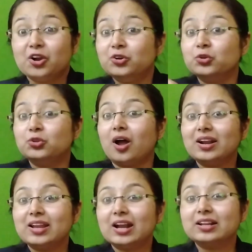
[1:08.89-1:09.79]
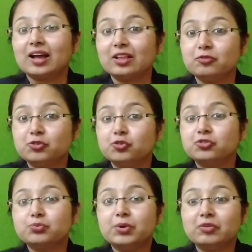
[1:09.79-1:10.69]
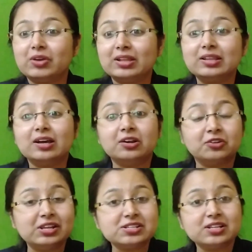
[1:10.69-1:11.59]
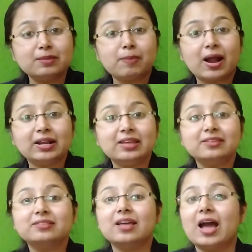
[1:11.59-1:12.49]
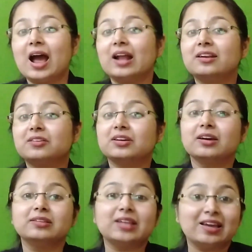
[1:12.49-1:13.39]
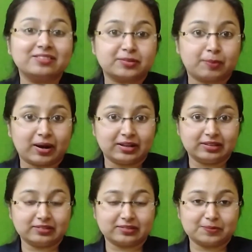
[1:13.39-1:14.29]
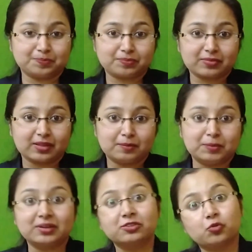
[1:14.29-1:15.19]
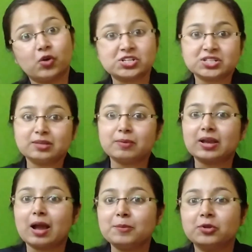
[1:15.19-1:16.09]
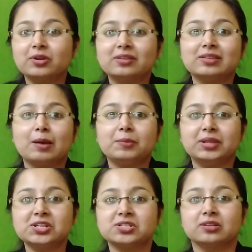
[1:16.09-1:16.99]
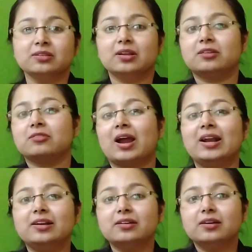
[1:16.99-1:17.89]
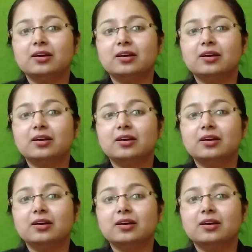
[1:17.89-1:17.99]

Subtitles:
Do not get confused between regional parties and recognized parties, because question may come in your examination that write